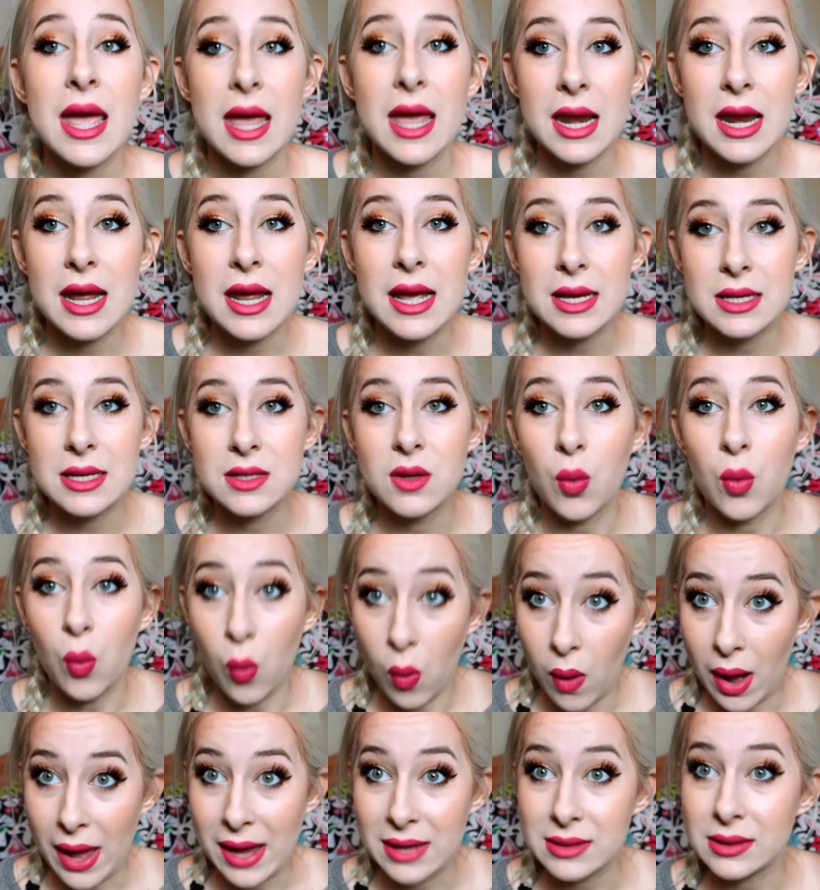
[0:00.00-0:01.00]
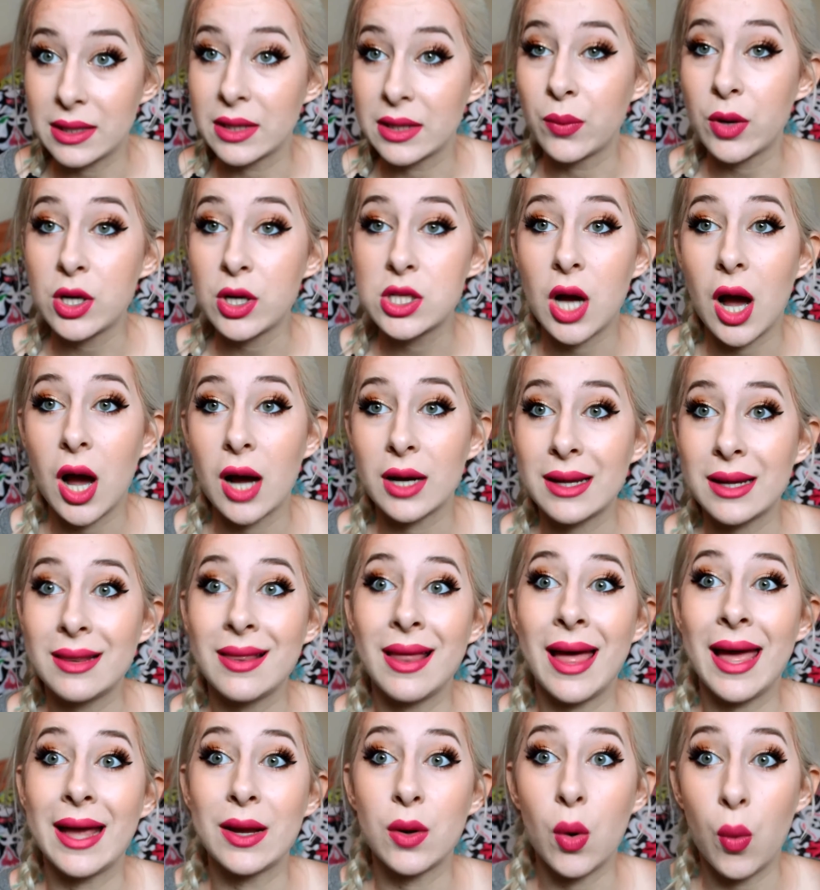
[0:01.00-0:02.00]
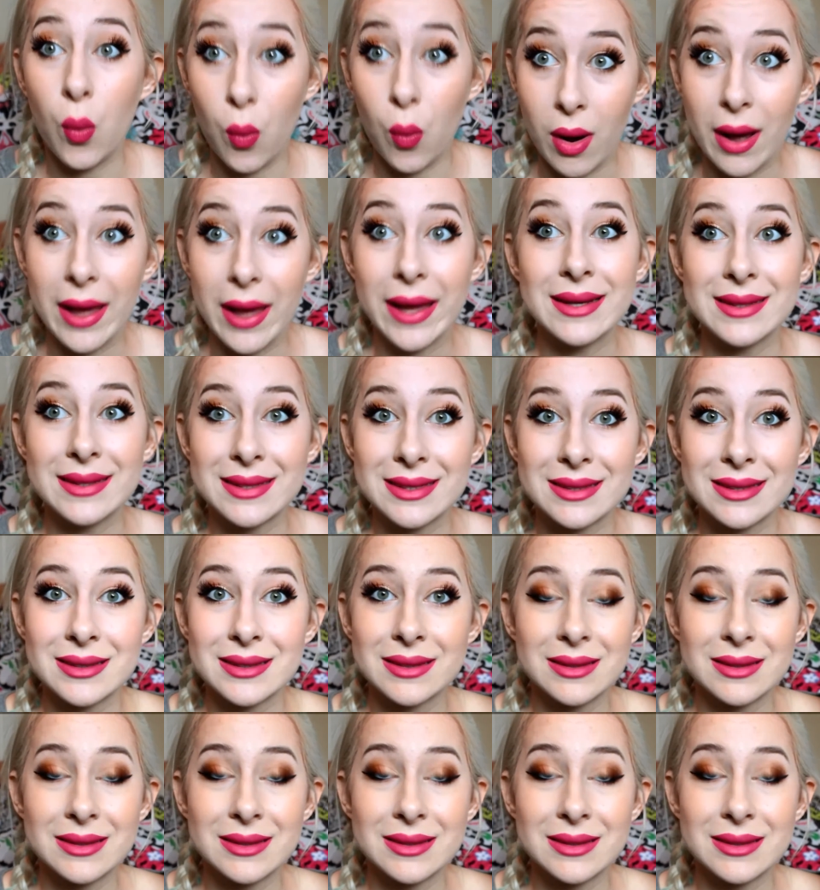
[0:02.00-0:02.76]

It is white, like we're talking like white.